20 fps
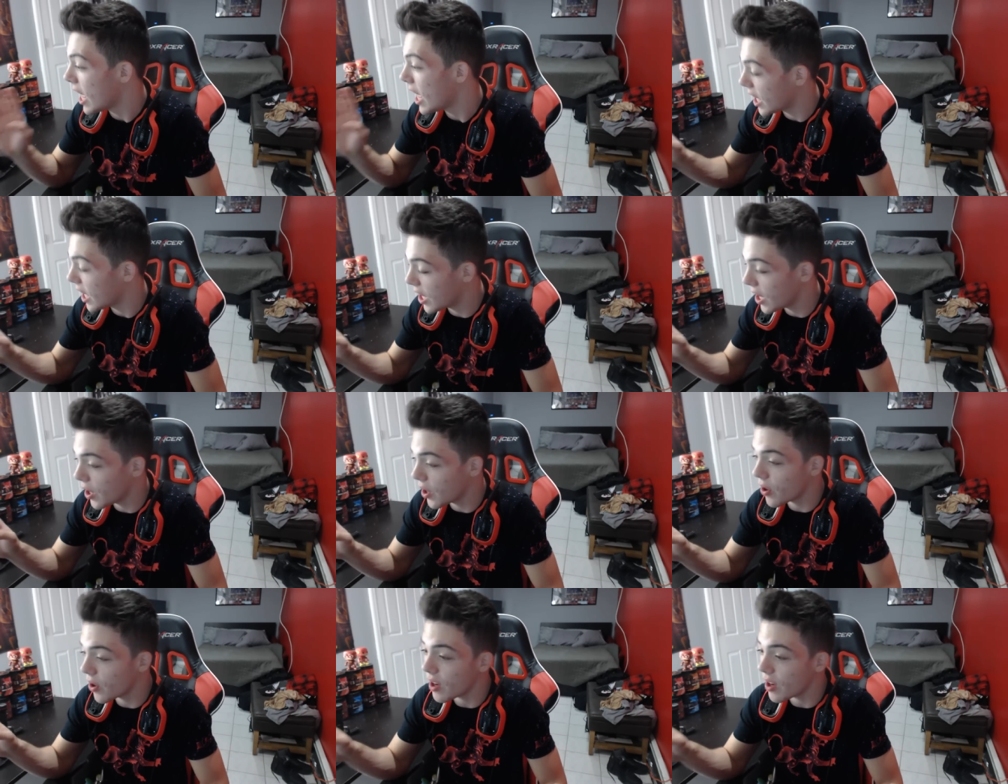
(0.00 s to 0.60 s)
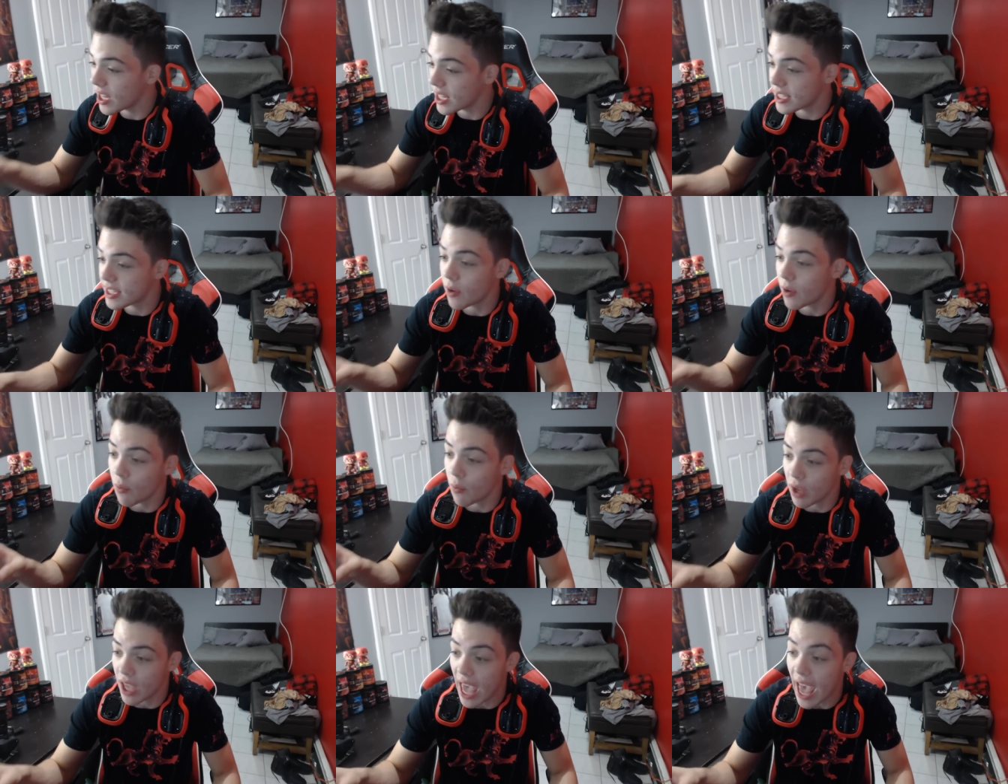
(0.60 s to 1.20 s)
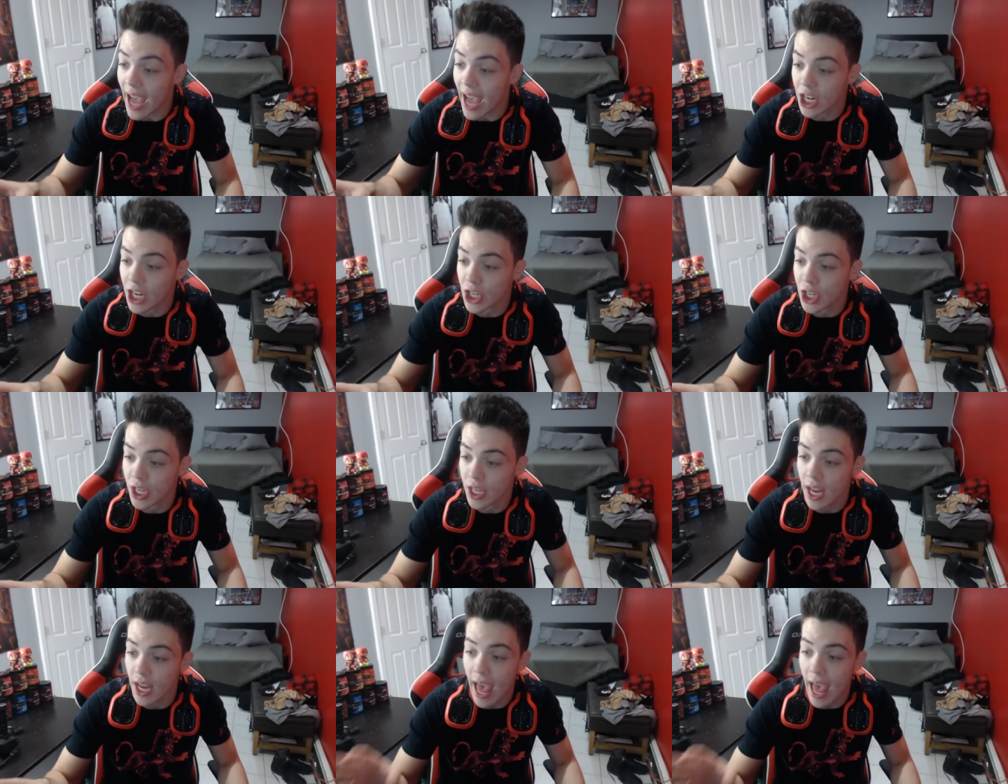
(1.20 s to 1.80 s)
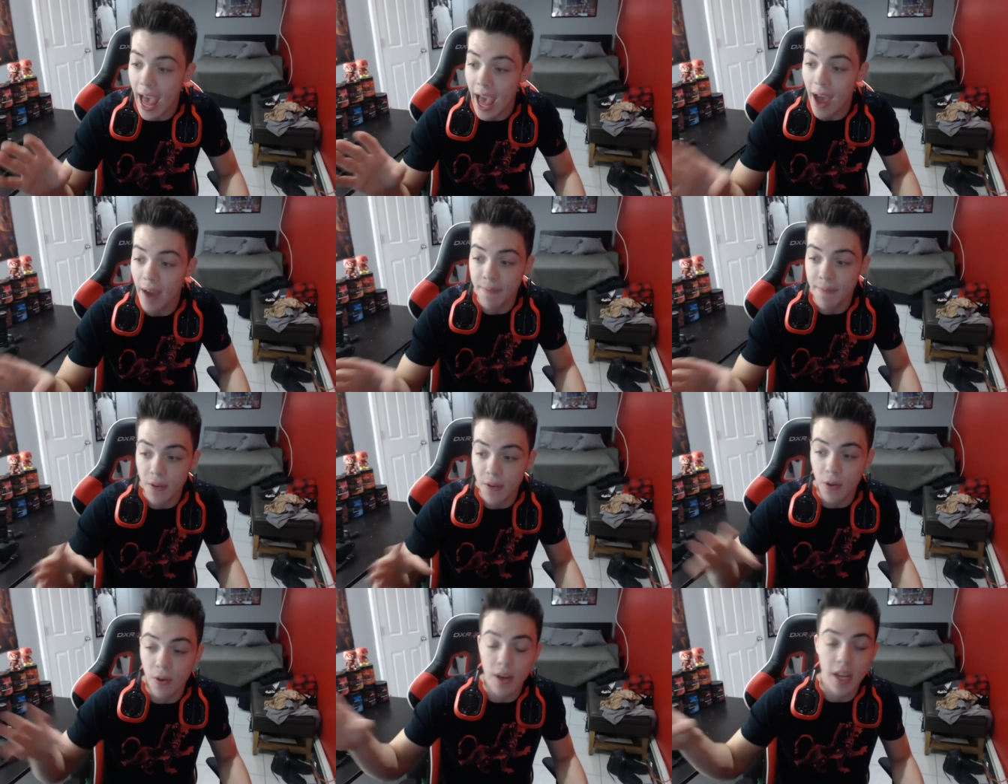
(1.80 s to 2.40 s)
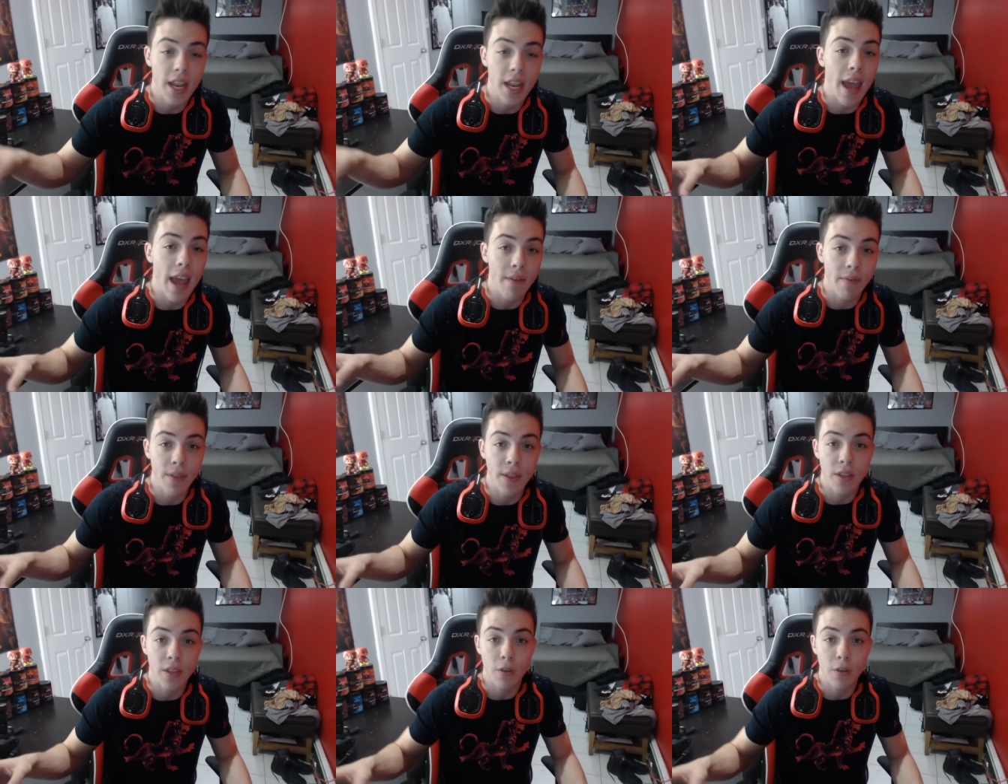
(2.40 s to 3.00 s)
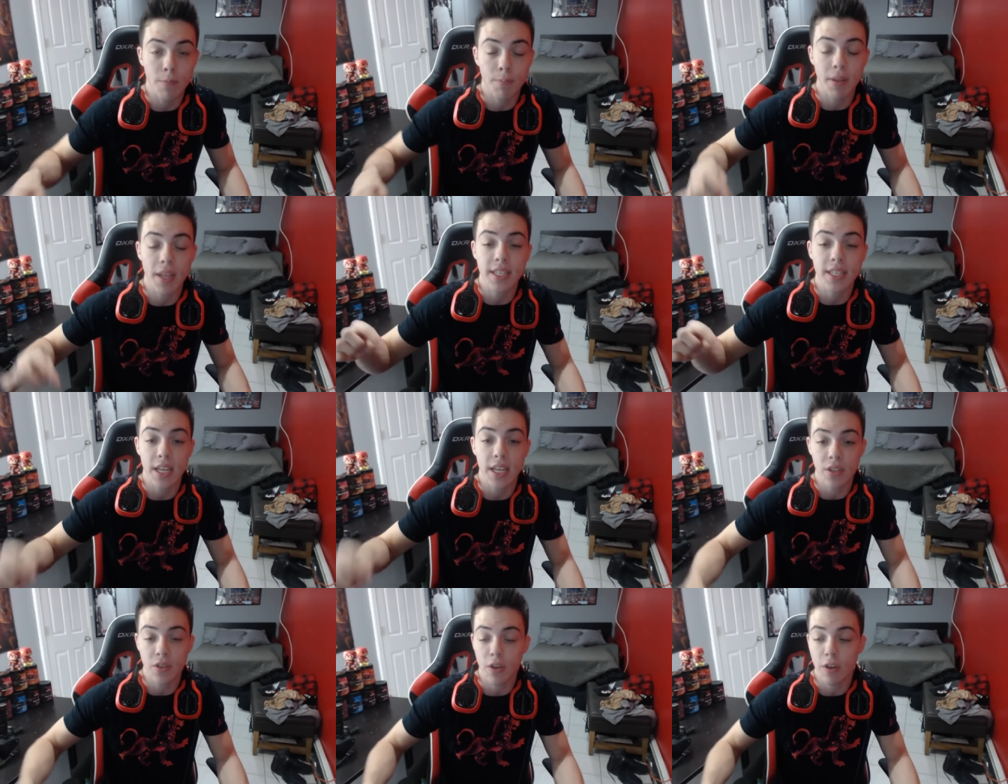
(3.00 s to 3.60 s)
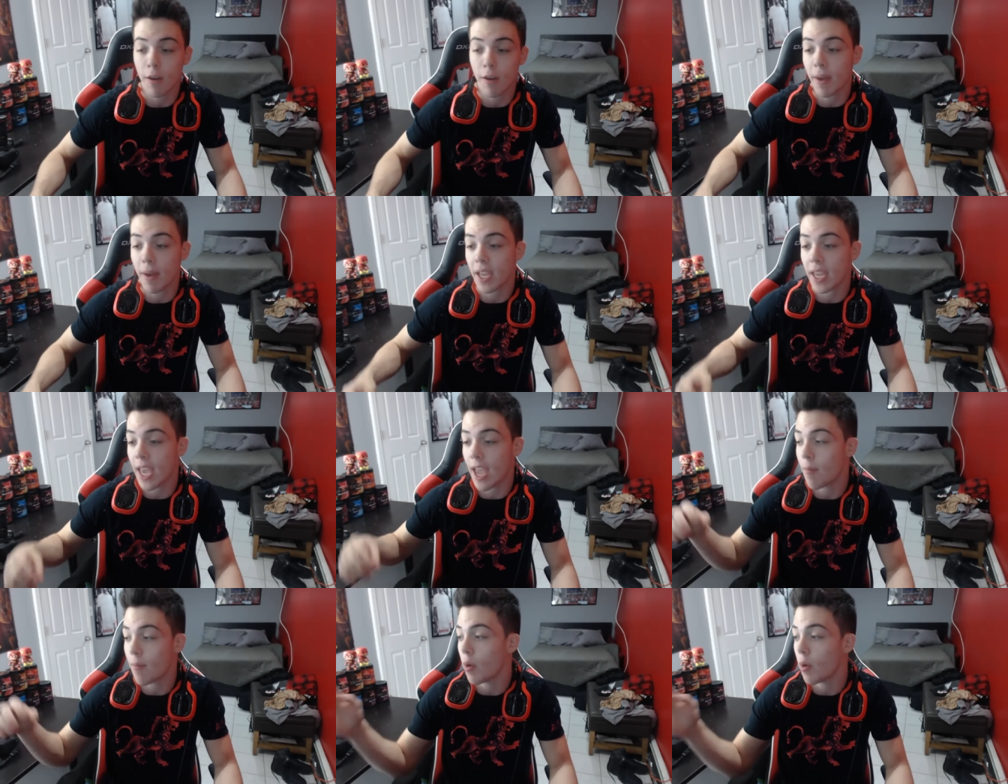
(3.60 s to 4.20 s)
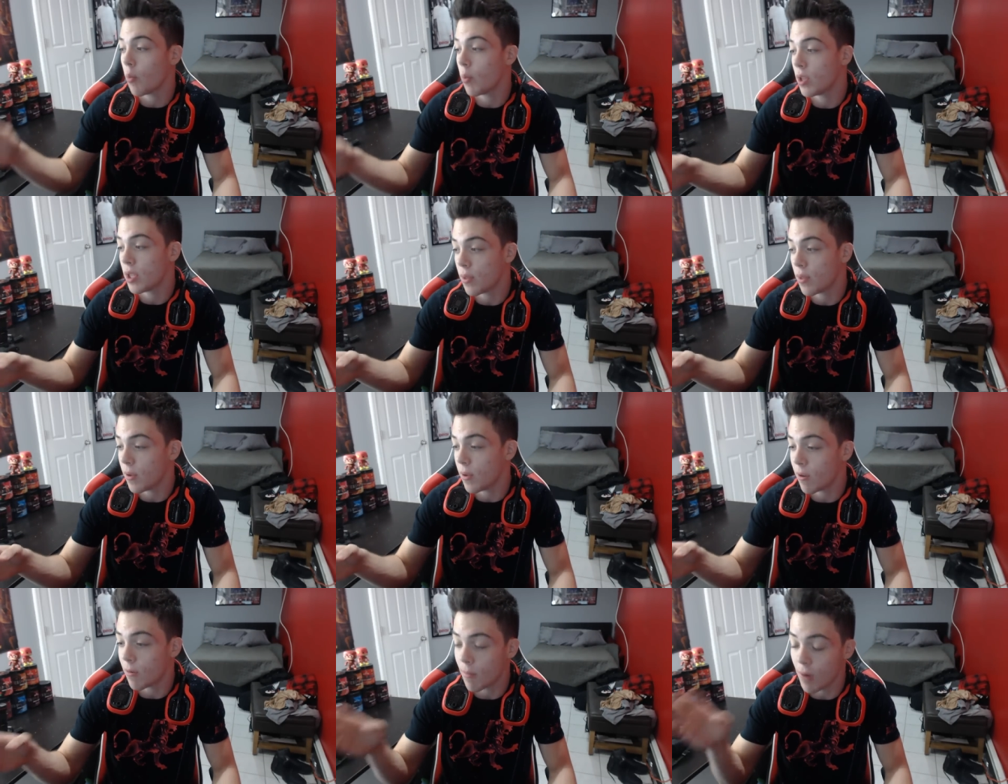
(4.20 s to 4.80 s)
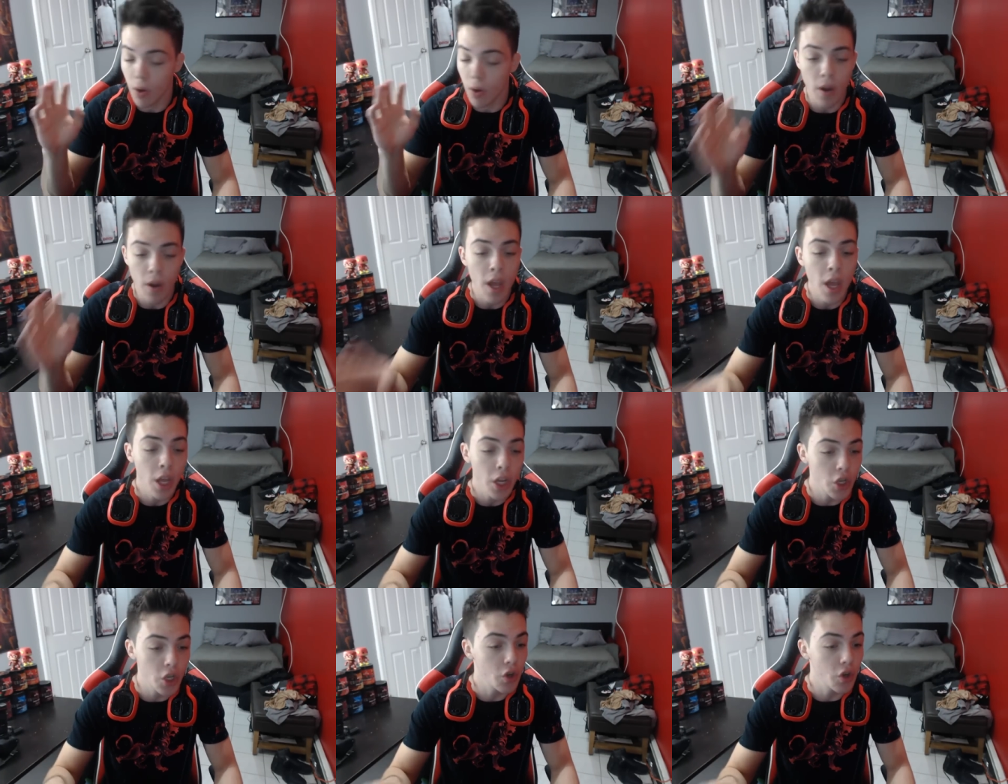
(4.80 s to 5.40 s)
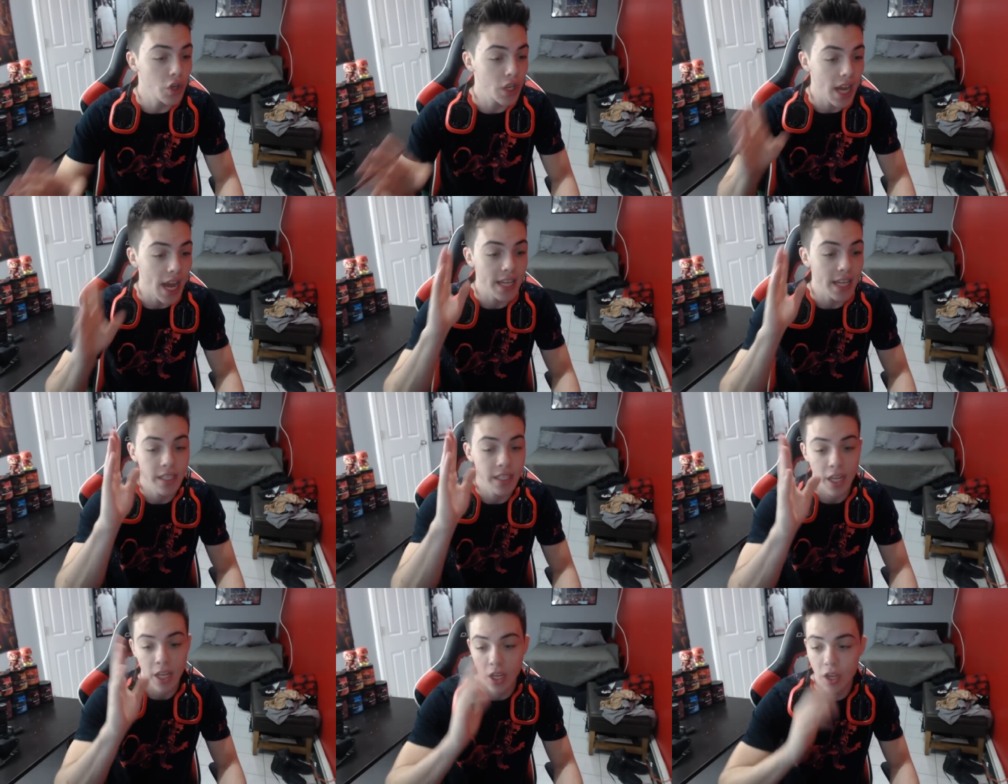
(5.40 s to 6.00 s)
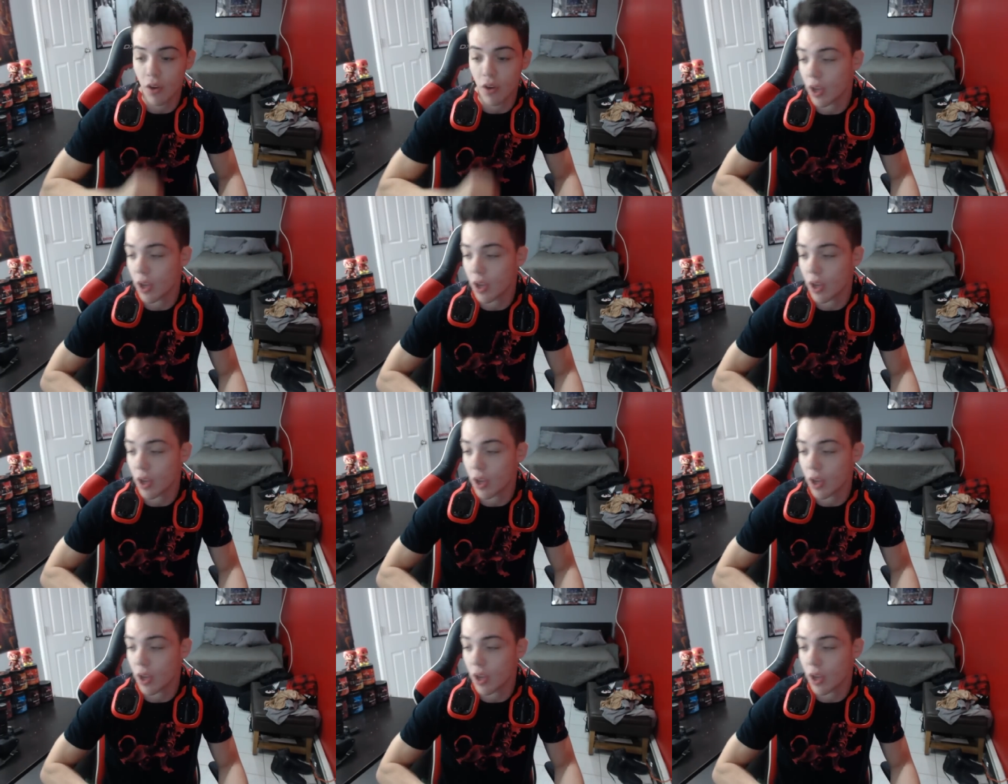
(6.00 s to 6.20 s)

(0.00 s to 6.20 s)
Here is the reaction after it, everything took place. I turned on my camera, went to theater mode, showed you guys. Here